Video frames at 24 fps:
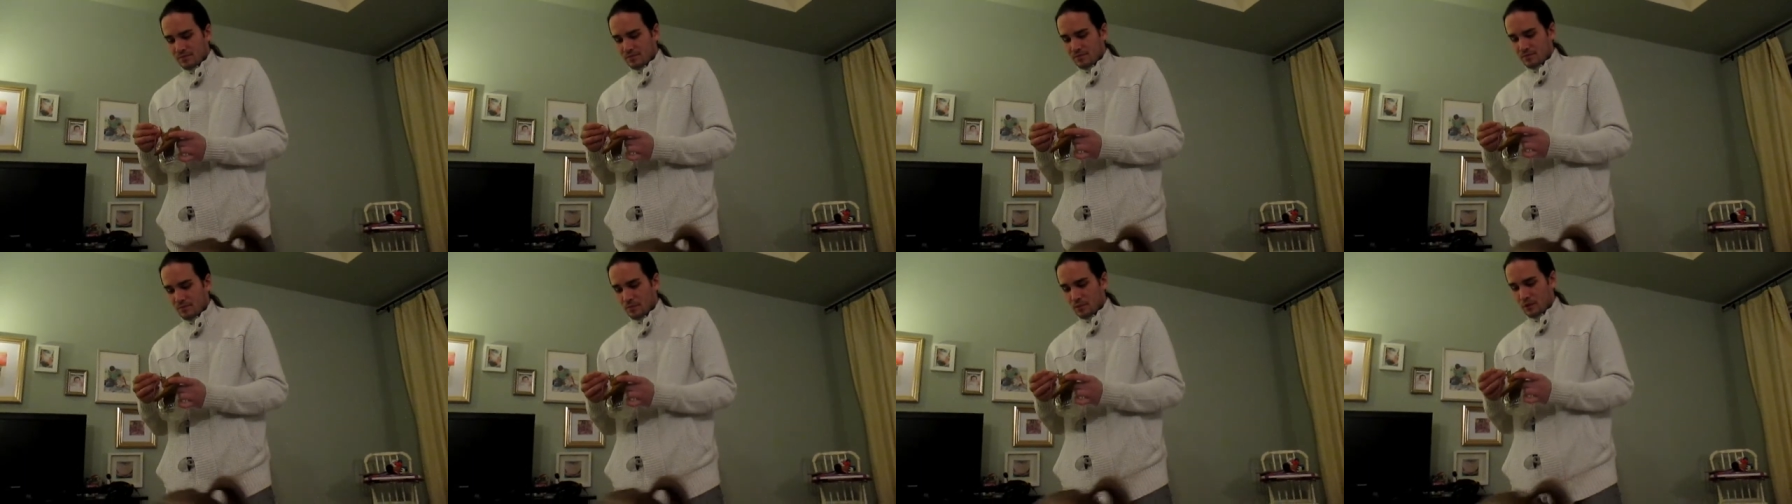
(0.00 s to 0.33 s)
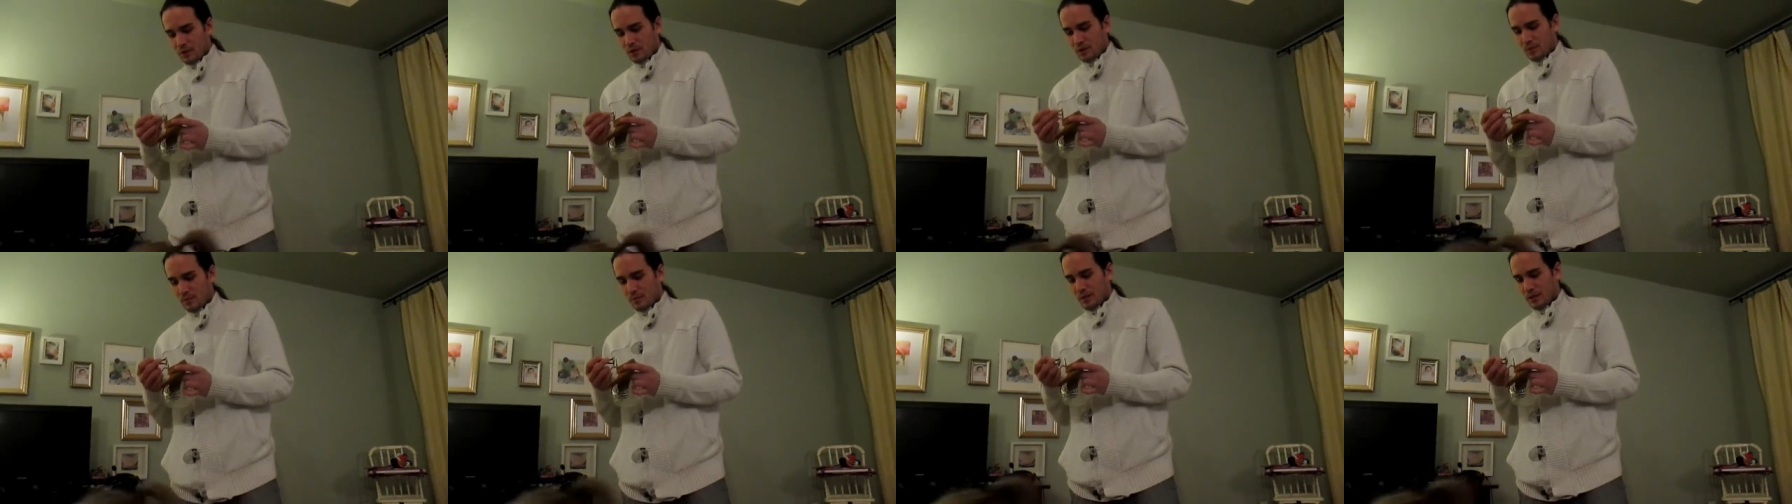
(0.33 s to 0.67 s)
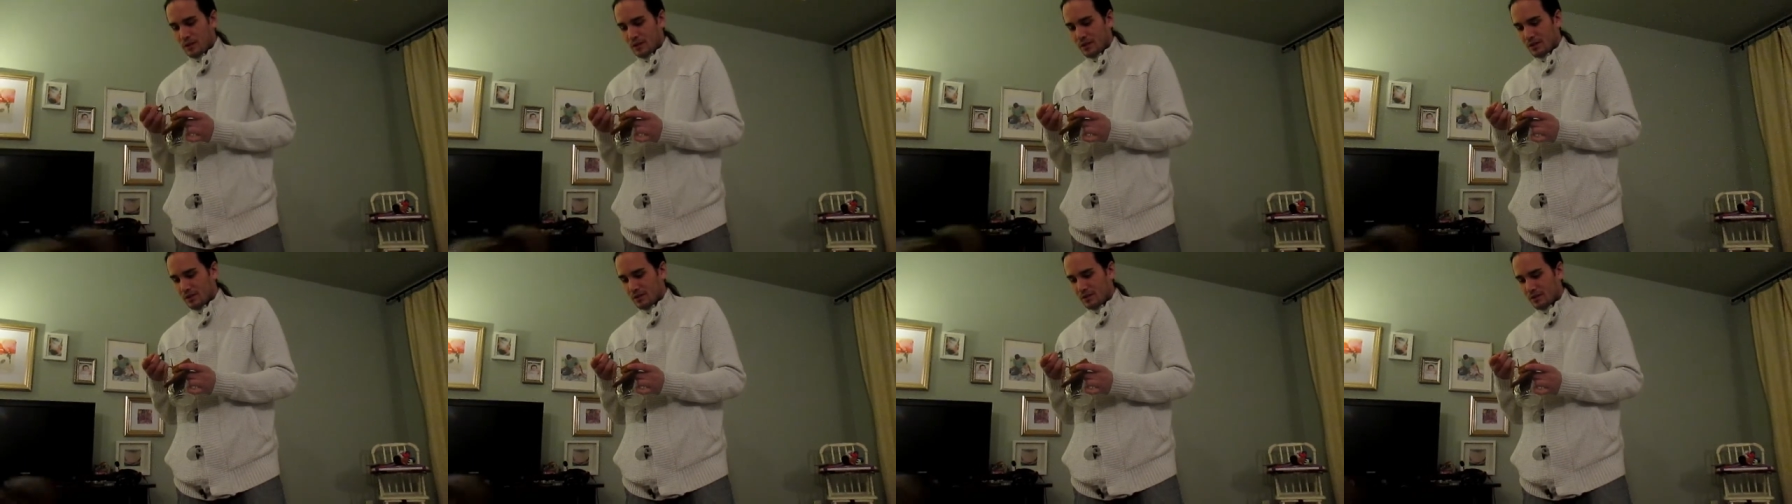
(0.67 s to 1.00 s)
A bunch of my
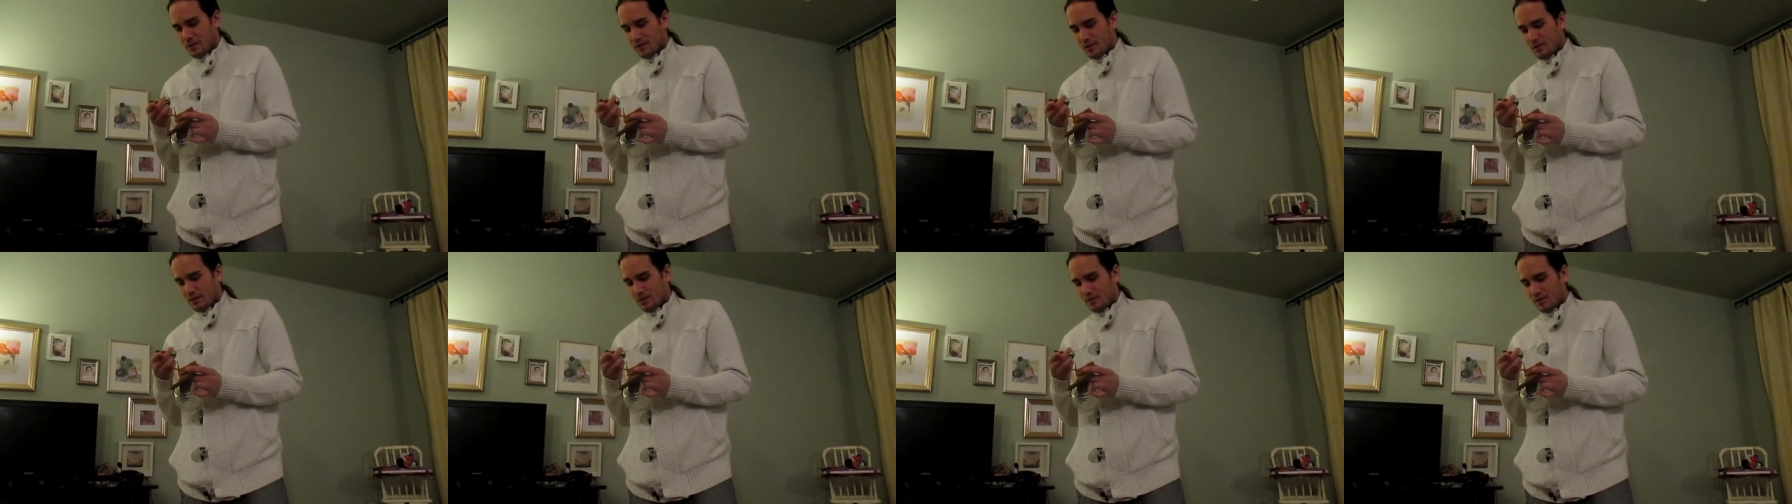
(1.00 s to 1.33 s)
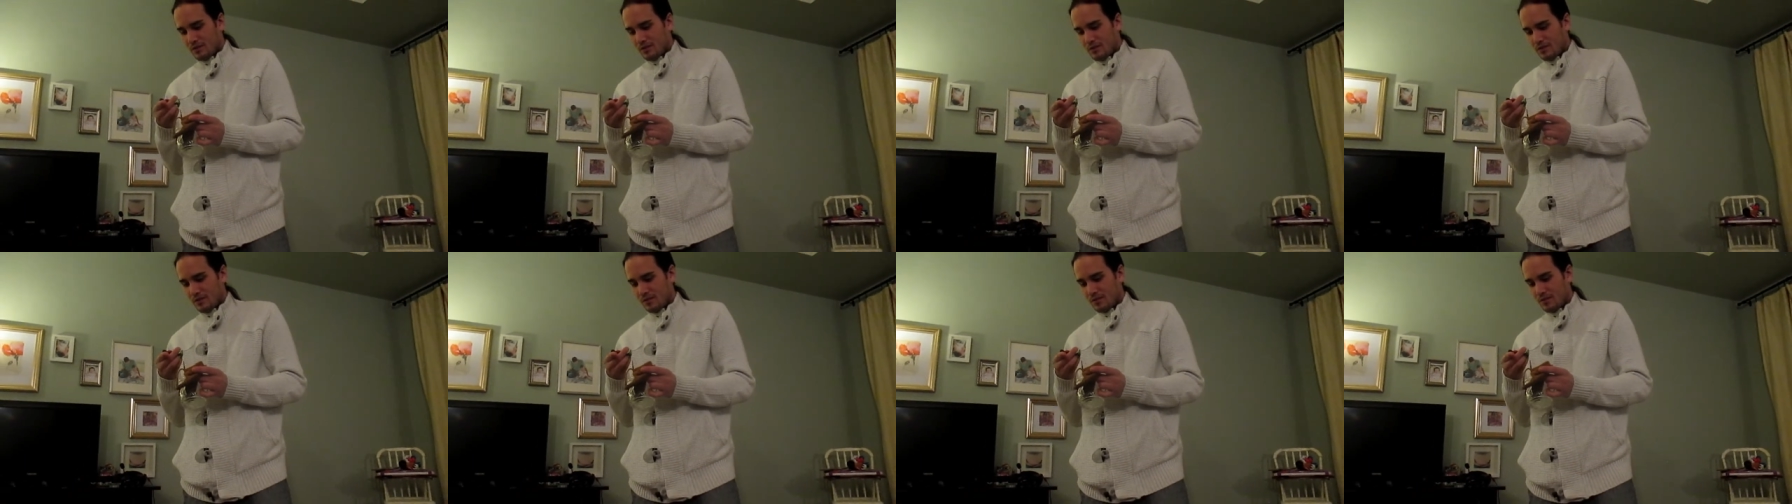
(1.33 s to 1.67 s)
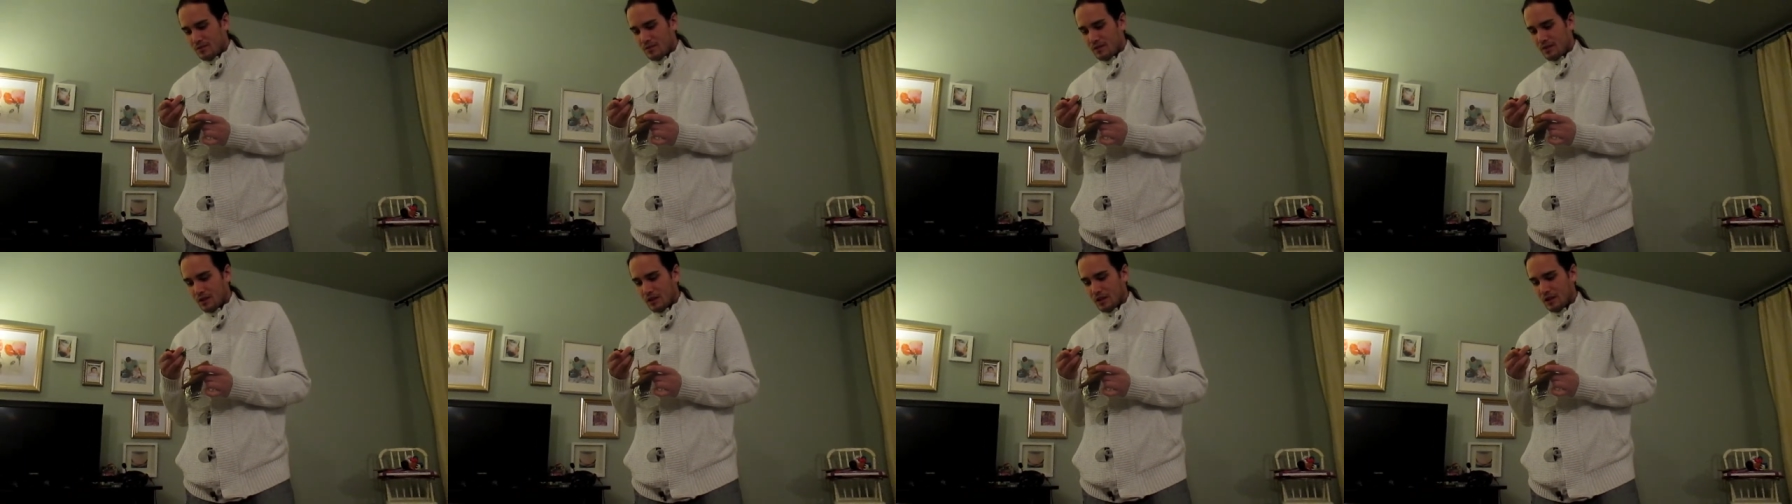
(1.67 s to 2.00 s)
little
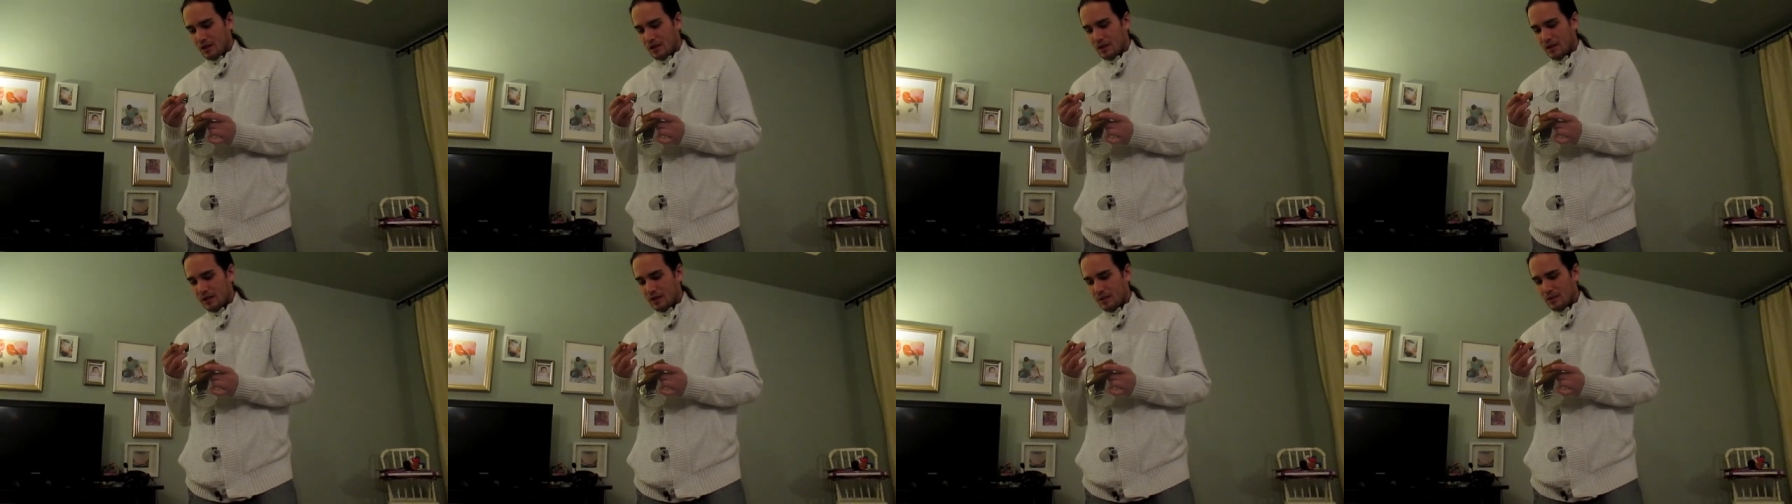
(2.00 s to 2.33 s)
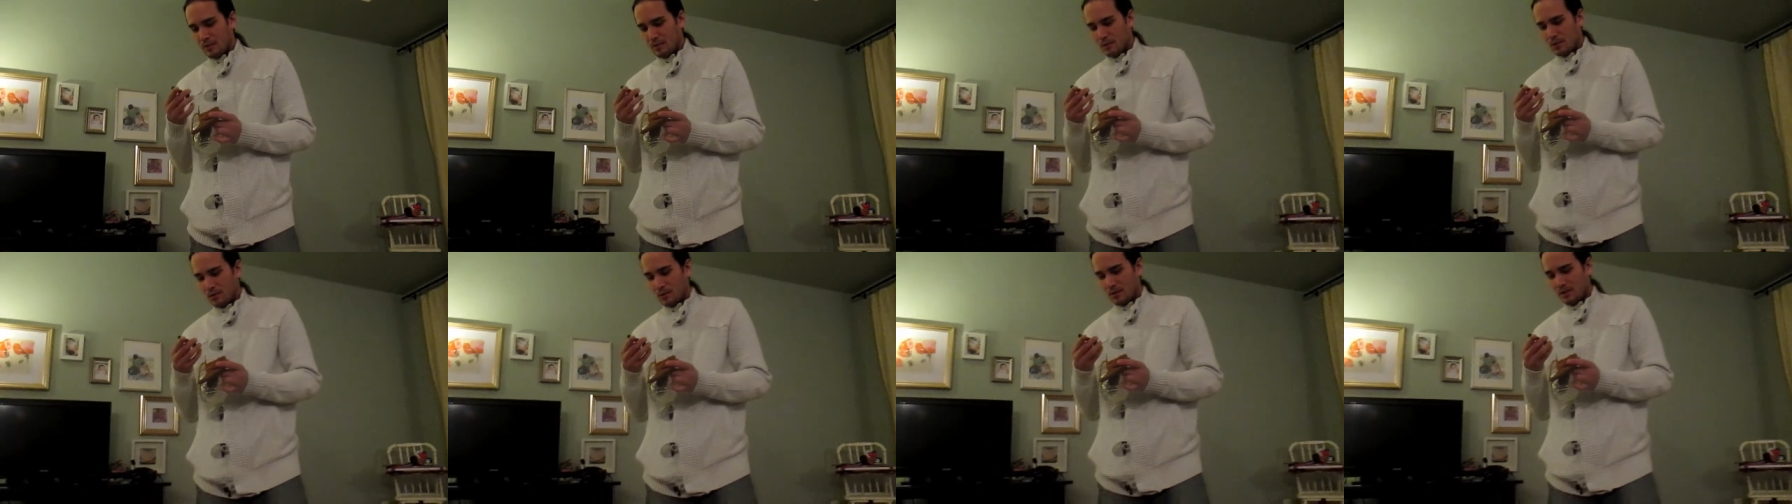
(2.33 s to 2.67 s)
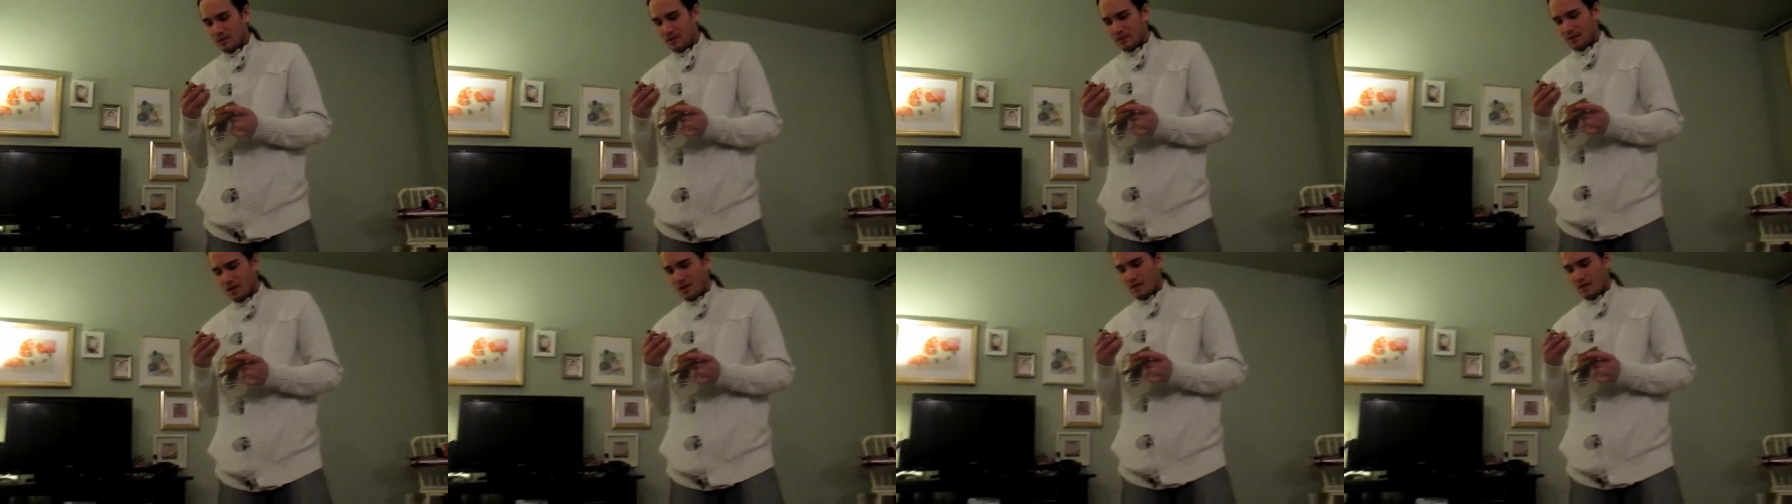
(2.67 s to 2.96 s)
collectibles came,